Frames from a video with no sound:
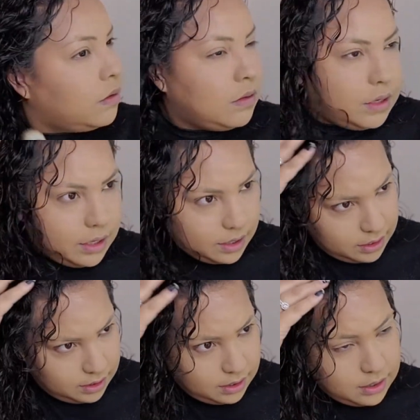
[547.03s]

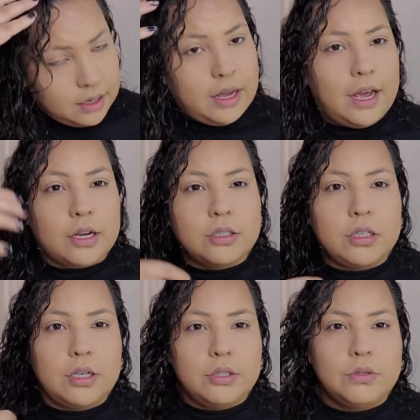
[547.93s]
I
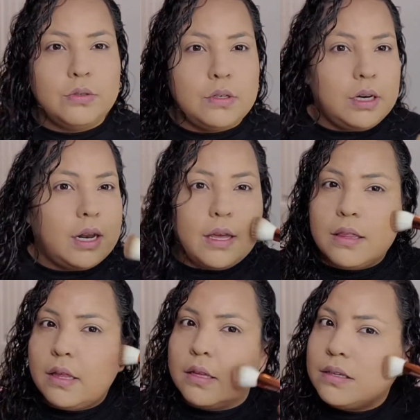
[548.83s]
actually truly like
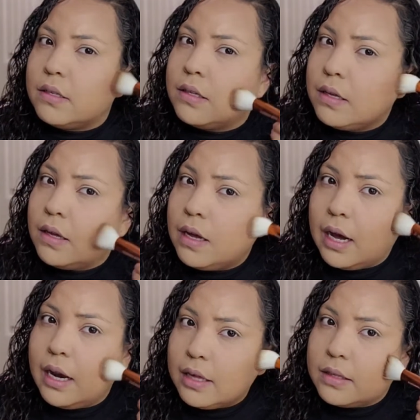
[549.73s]
that.
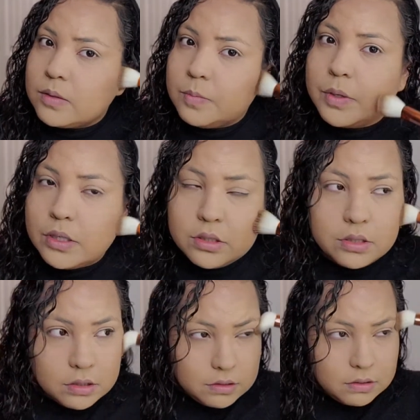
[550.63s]
I like this
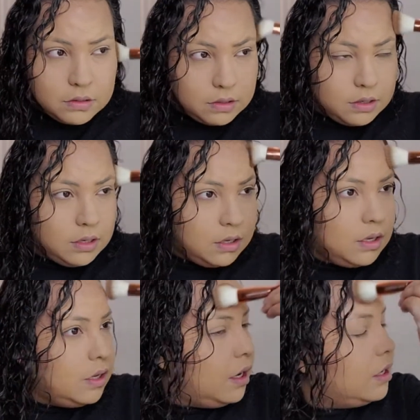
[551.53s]
brush.
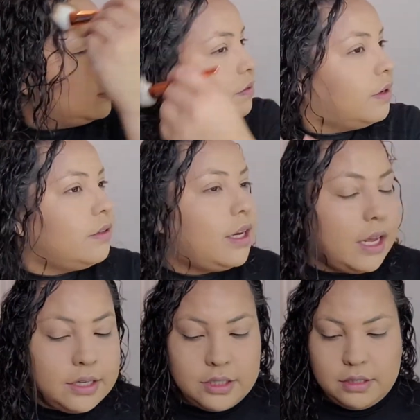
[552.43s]
And this
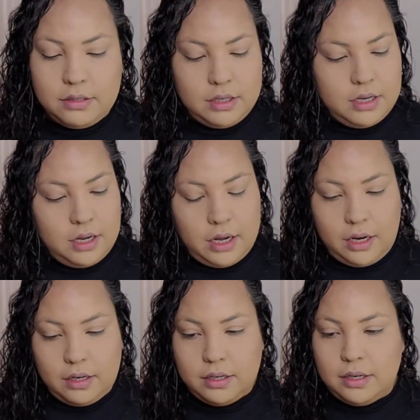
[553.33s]
foundation.
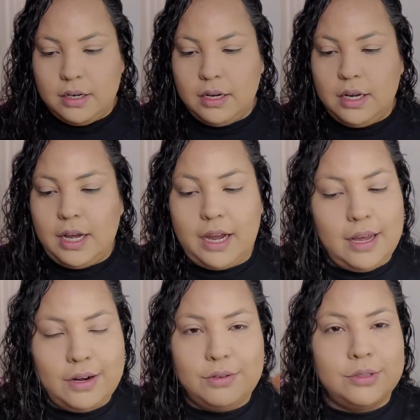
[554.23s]
God. I
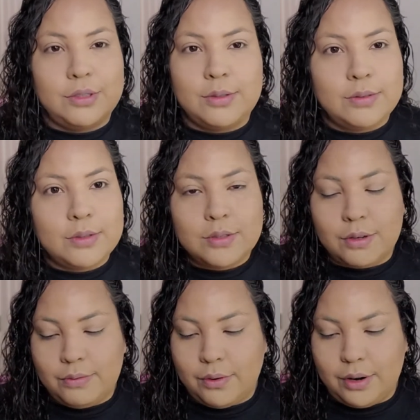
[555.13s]
gotta go to
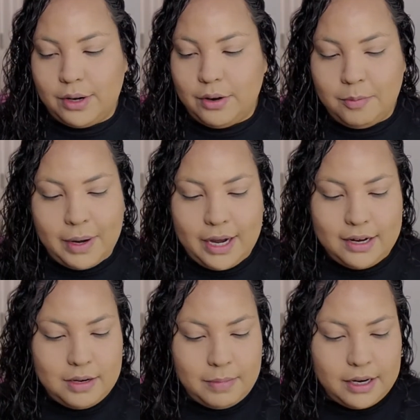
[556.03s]
Sephora and go buy it
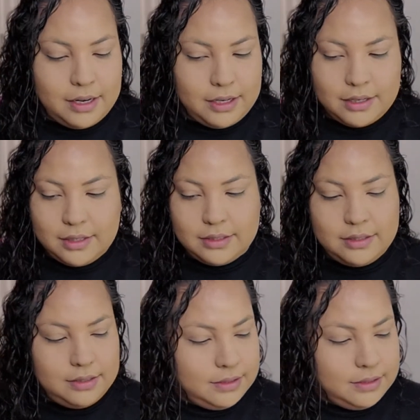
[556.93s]
in my color because